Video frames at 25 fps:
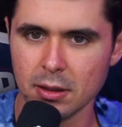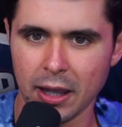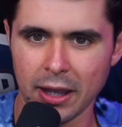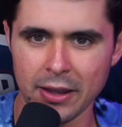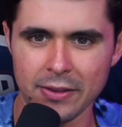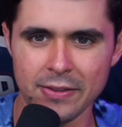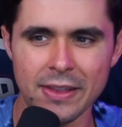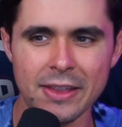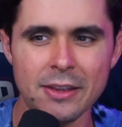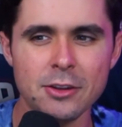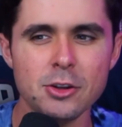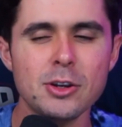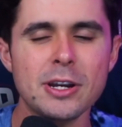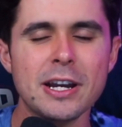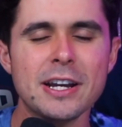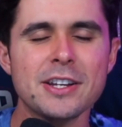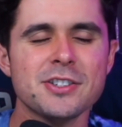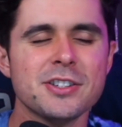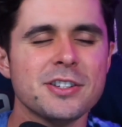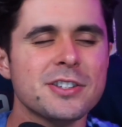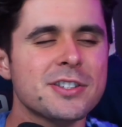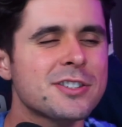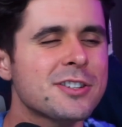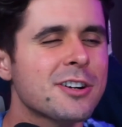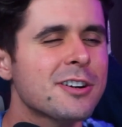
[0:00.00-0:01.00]
Then you guys
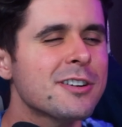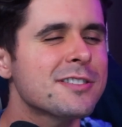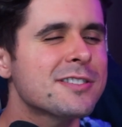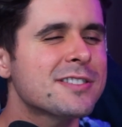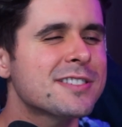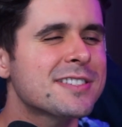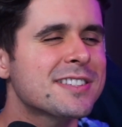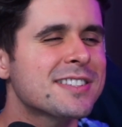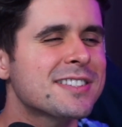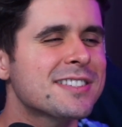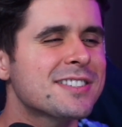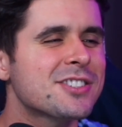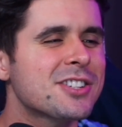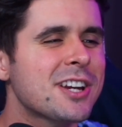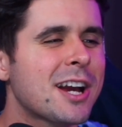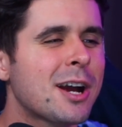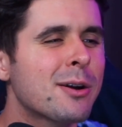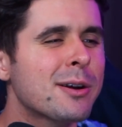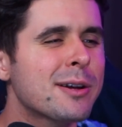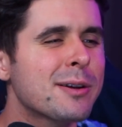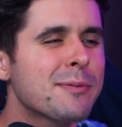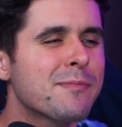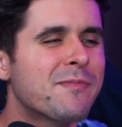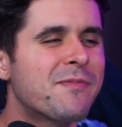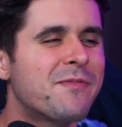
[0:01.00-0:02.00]
just start
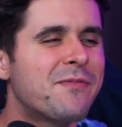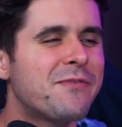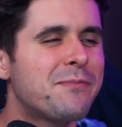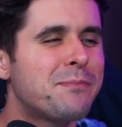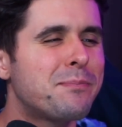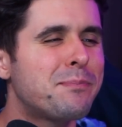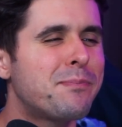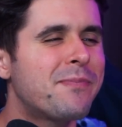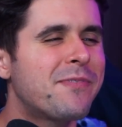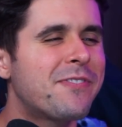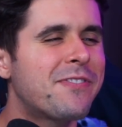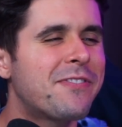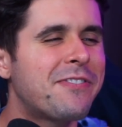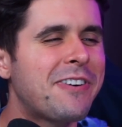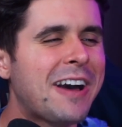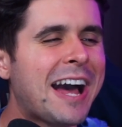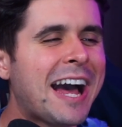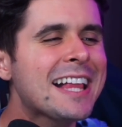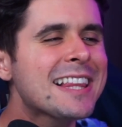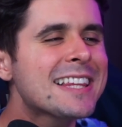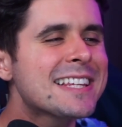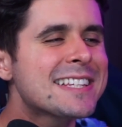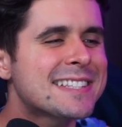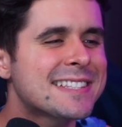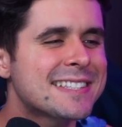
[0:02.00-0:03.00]
shouting
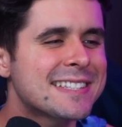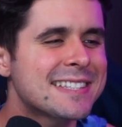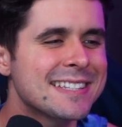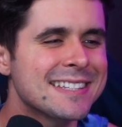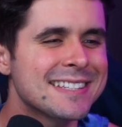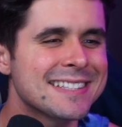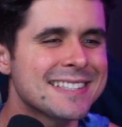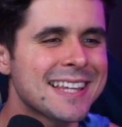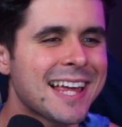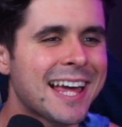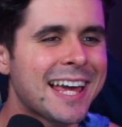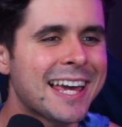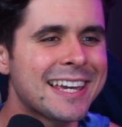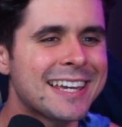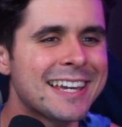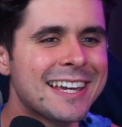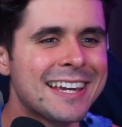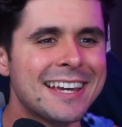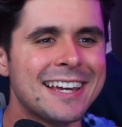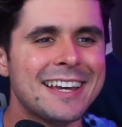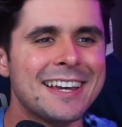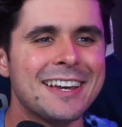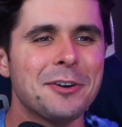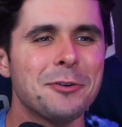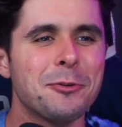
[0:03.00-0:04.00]
fallacies like
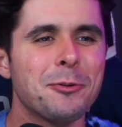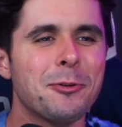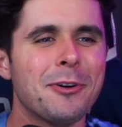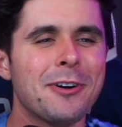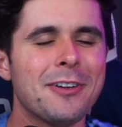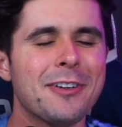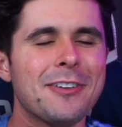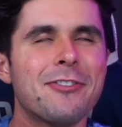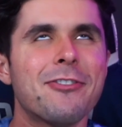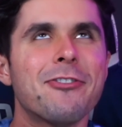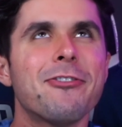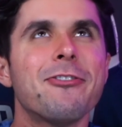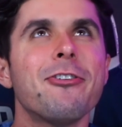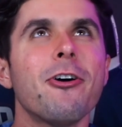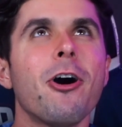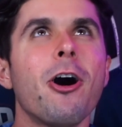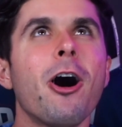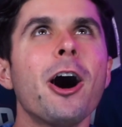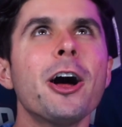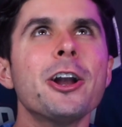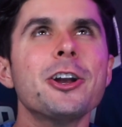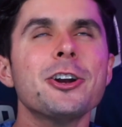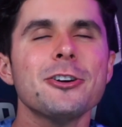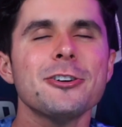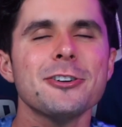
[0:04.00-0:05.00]

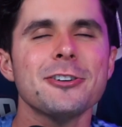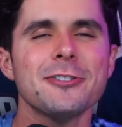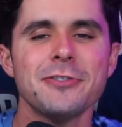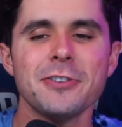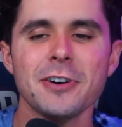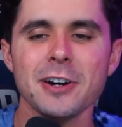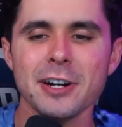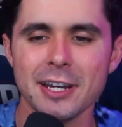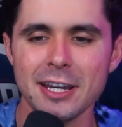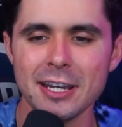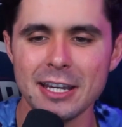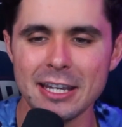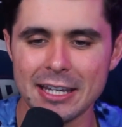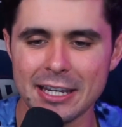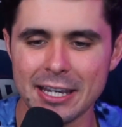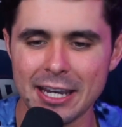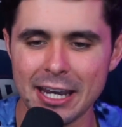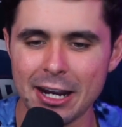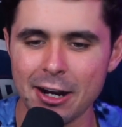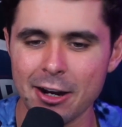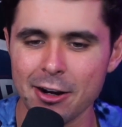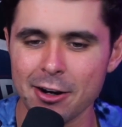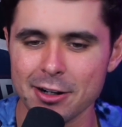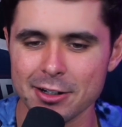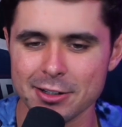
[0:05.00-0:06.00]
fodder fucking
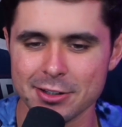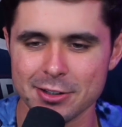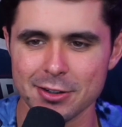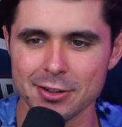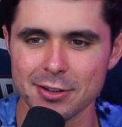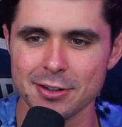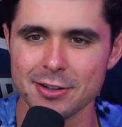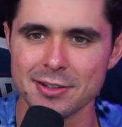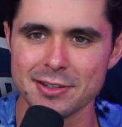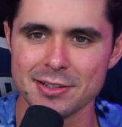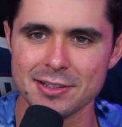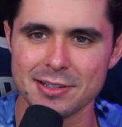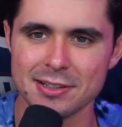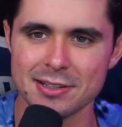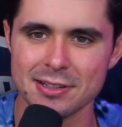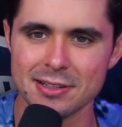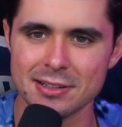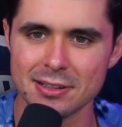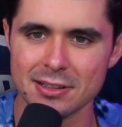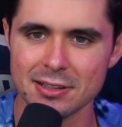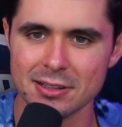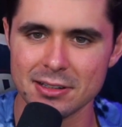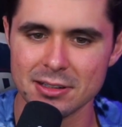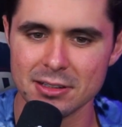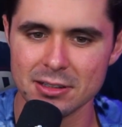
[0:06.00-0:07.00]

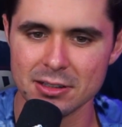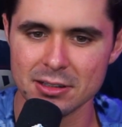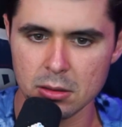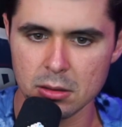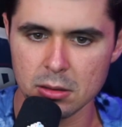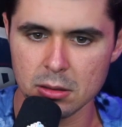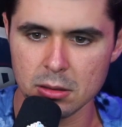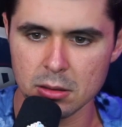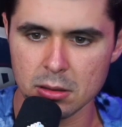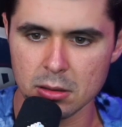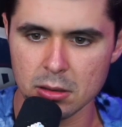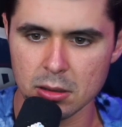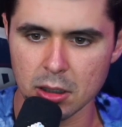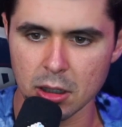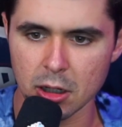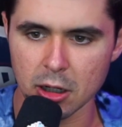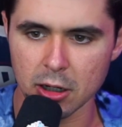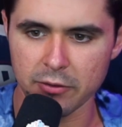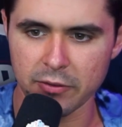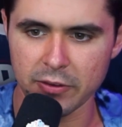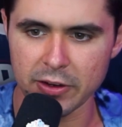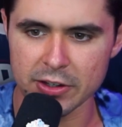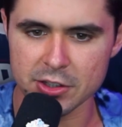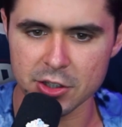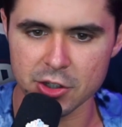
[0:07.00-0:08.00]
characters.I'll
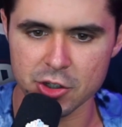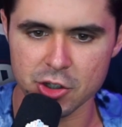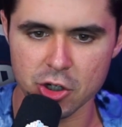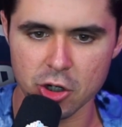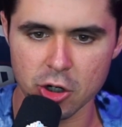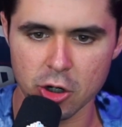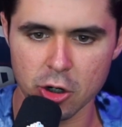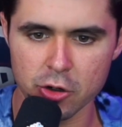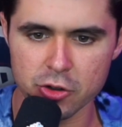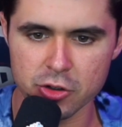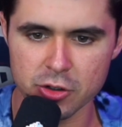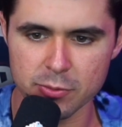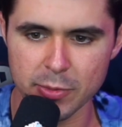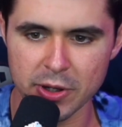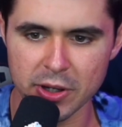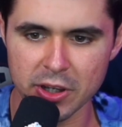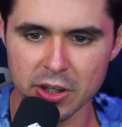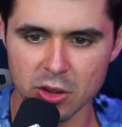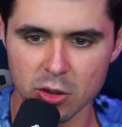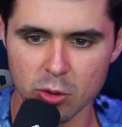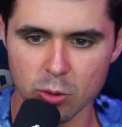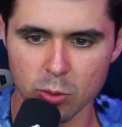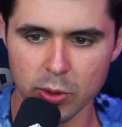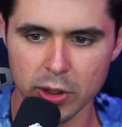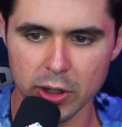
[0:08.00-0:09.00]
confess the charge of
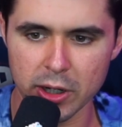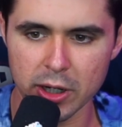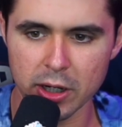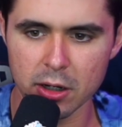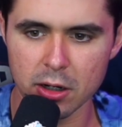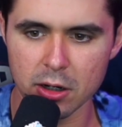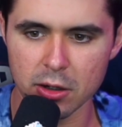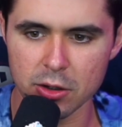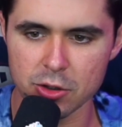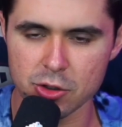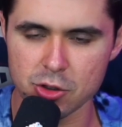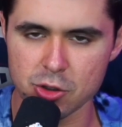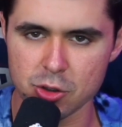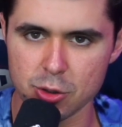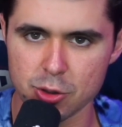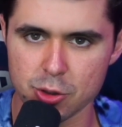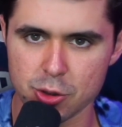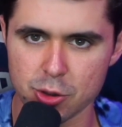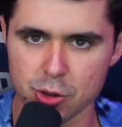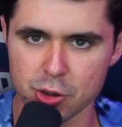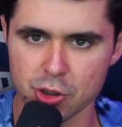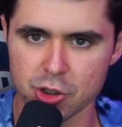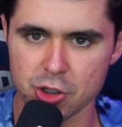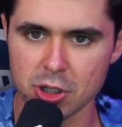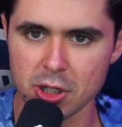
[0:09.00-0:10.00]
making the raid on the
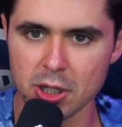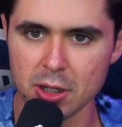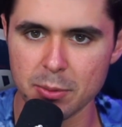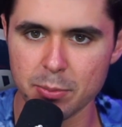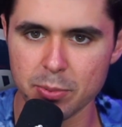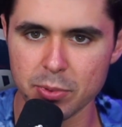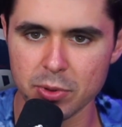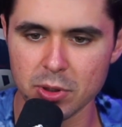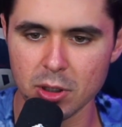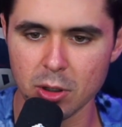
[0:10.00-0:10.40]
judicial ship?